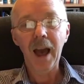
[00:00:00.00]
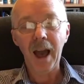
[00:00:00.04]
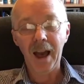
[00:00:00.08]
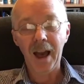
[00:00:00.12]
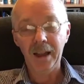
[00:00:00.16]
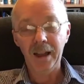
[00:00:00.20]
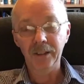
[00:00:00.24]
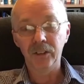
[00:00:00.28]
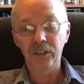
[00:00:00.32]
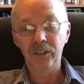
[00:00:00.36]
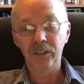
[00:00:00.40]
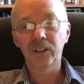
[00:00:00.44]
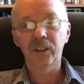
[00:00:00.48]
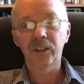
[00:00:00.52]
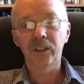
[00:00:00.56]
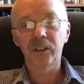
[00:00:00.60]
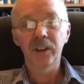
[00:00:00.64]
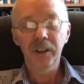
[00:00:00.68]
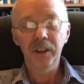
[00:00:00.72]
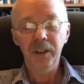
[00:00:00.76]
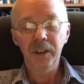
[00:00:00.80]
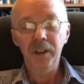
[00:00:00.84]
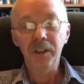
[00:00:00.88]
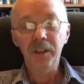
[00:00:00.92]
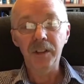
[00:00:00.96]
and
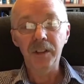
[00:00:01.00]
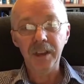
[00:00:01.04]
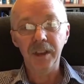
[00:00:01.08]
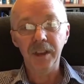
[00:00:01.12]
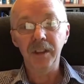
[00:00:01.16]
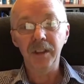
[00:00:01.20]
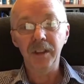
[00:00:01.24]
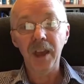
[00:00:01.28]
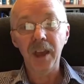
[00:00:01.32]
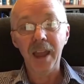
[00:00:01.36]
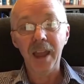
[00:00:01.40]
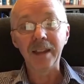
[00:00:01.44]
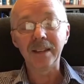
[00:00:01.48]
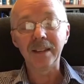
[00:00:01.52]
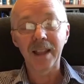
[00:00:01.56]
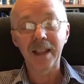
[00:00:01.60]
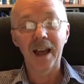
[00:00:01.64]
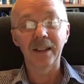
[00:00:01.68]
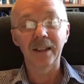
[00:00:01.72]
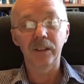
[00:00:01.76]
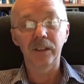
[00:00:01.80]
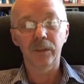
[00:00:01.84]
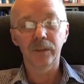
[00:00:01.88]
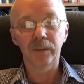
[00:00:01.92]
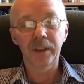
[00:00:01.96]
the
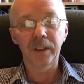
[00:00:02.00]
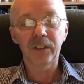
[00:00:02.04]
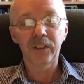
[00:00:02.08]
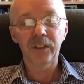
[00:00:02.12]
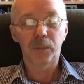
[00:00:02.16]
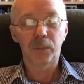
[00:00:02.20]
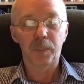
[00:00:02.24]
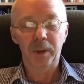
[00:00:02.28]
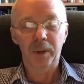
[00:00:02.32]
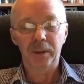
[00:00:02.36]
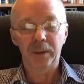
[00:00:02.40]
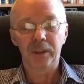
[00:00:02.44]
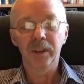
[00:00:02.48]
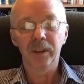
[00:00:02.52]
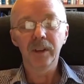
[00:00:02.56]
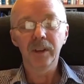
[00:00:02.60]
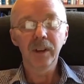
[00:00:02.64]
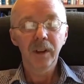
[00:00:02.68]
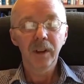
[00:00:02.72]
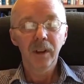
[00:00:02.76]
inland of Lisbon.